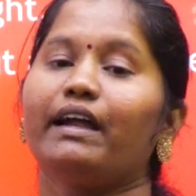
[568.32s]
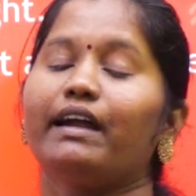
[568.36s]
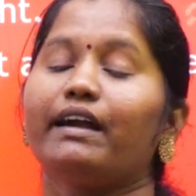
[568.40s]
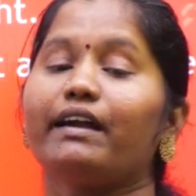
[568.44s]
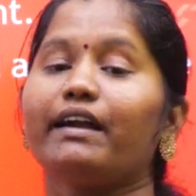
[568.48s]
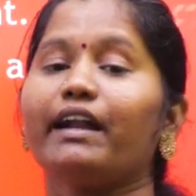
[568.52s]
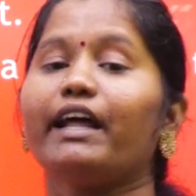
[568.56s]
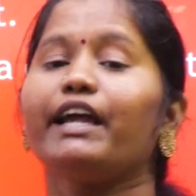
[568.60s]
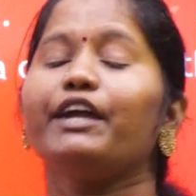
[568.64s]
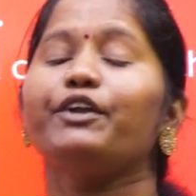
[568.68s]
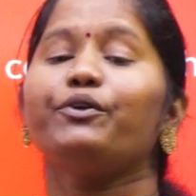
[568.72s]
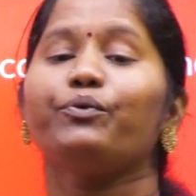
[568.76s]

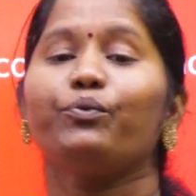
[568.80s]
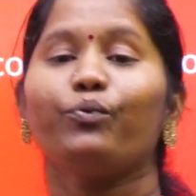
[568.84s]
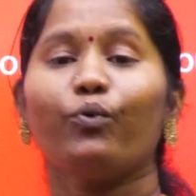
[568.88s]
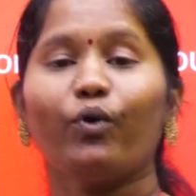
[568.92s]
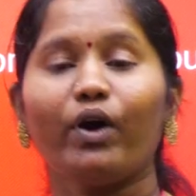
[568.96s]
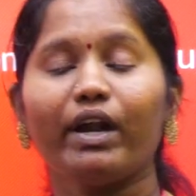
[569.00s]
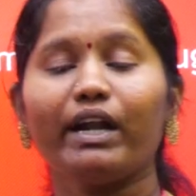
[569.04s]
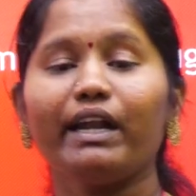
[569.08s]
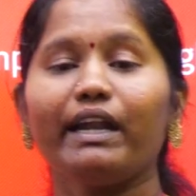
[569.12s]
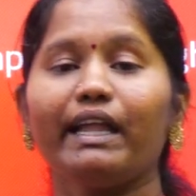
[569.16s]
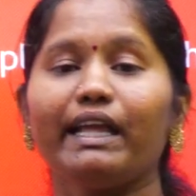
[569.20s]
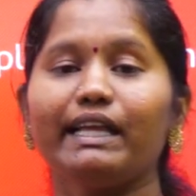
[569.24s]
Write
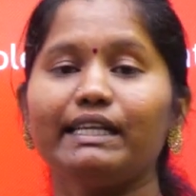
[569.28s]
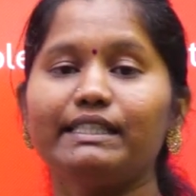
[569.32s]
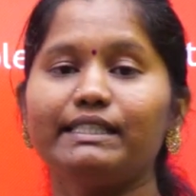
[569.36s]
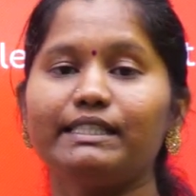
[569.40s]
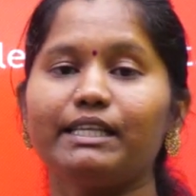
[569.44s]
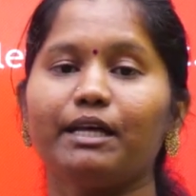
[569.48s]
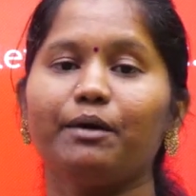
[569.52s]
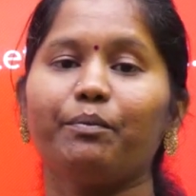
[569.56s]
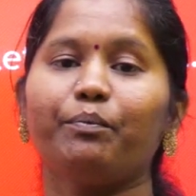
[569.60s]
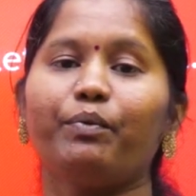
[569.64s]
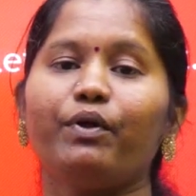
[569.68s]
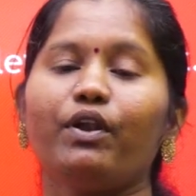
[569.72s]
one
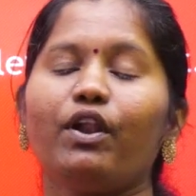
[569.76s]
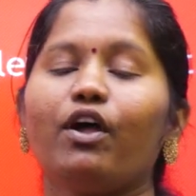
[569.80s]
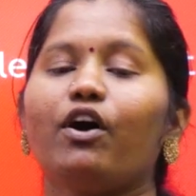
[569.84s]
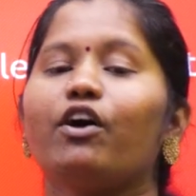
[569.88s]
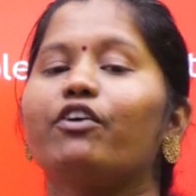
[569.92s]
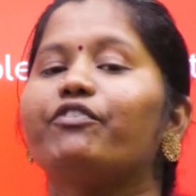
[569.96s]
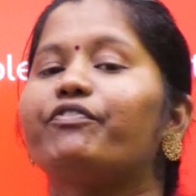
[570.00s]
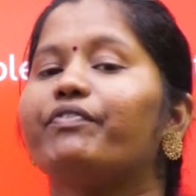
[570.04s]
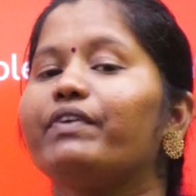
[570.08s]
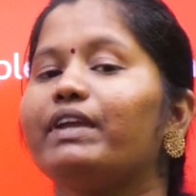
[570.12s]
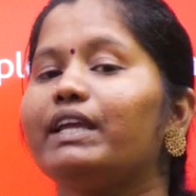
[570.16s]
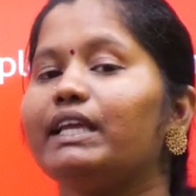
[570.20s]
example
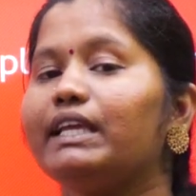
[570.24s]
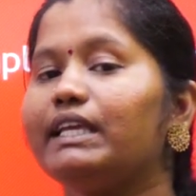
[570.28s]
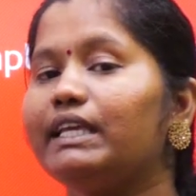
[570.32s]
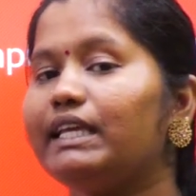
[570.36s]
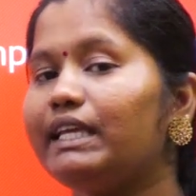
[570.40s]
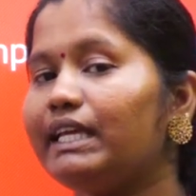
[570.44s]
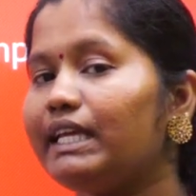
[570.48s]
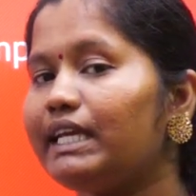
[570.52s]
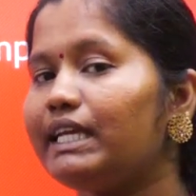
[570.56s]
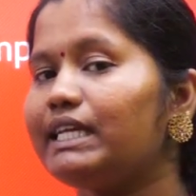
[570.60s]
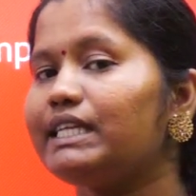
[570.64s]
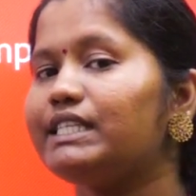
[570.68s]
of
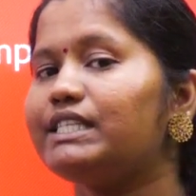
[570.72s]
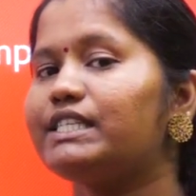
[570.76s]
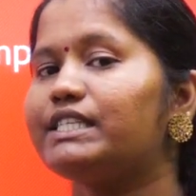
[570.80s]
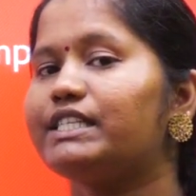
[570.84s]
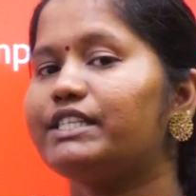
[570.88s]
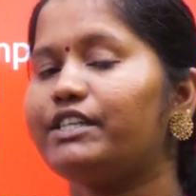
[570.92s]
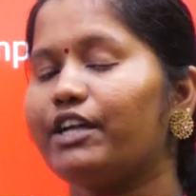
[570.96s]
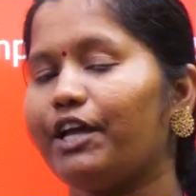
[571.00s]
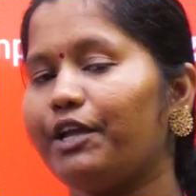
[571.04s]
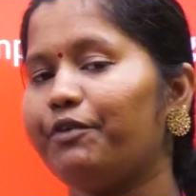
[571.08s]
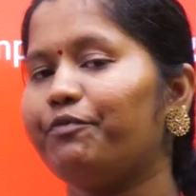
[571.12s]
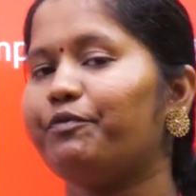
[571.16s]

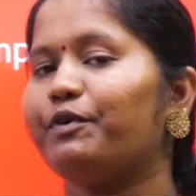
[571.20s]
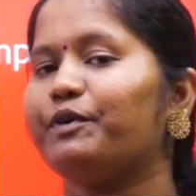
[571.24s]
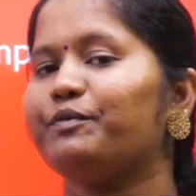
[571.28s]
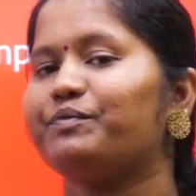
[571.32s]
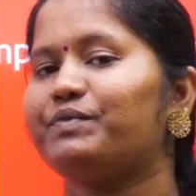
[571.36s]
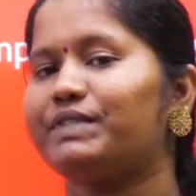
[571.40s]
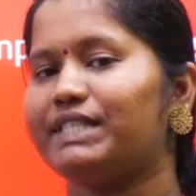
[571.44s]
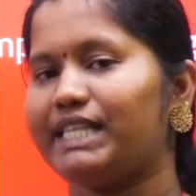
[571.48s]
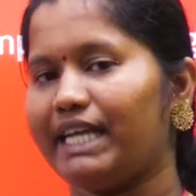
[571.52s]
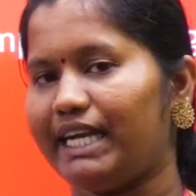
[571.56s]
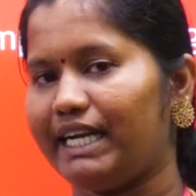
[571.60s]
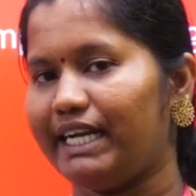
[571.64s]
each type
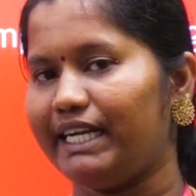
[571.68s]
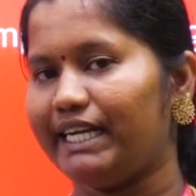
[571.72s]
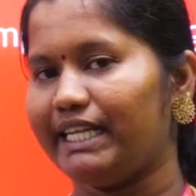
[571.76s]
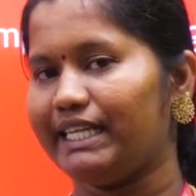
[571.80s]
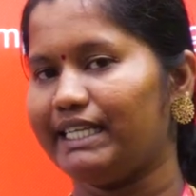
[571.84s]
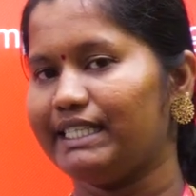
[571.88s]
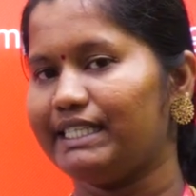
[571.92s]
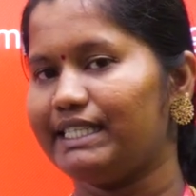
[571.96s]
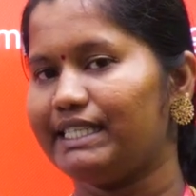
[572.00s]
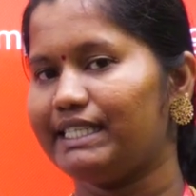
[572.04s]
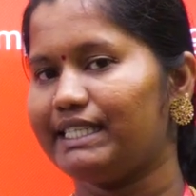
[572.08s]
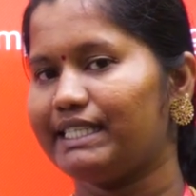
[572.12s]
of
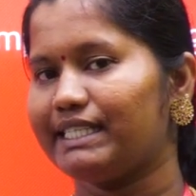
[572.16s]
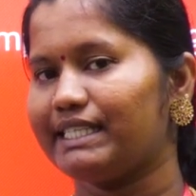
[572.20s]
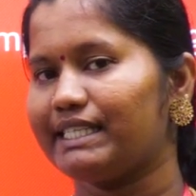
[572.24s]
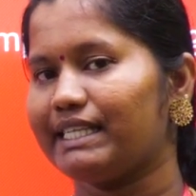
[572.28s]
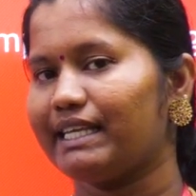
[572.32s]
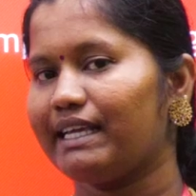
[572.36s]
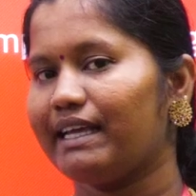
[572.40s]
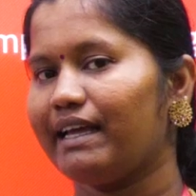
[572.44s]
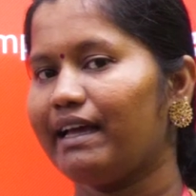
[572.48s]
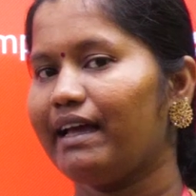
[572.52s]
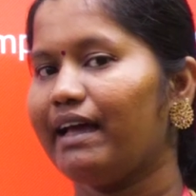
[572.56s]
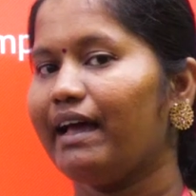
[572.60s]
sentence
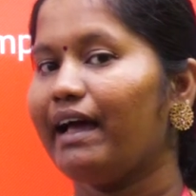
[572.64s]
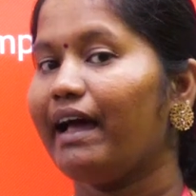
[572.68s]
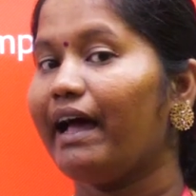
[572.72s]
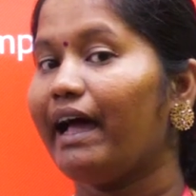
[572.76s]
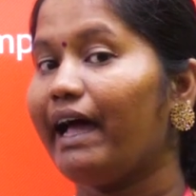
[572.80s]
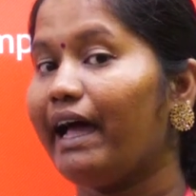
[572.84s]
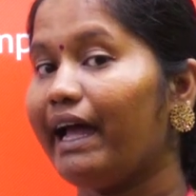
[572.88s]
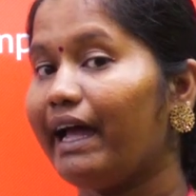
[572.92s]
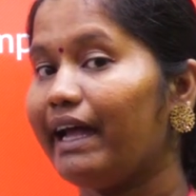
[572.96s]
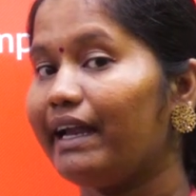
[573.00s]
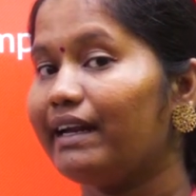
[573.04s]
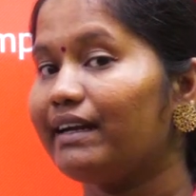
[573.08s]

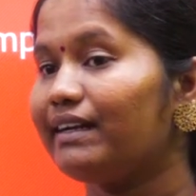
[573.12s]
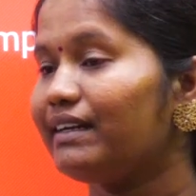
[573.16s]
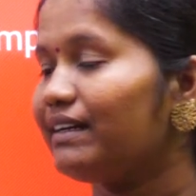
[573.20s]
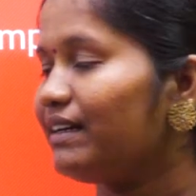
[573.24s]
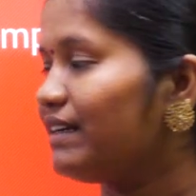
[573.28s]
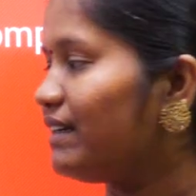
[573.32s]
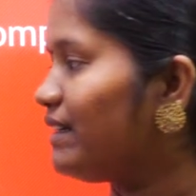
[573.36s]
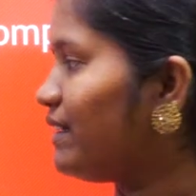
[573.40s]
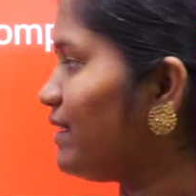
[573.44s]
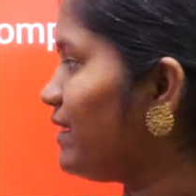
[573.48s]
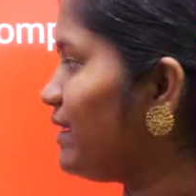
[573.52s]
and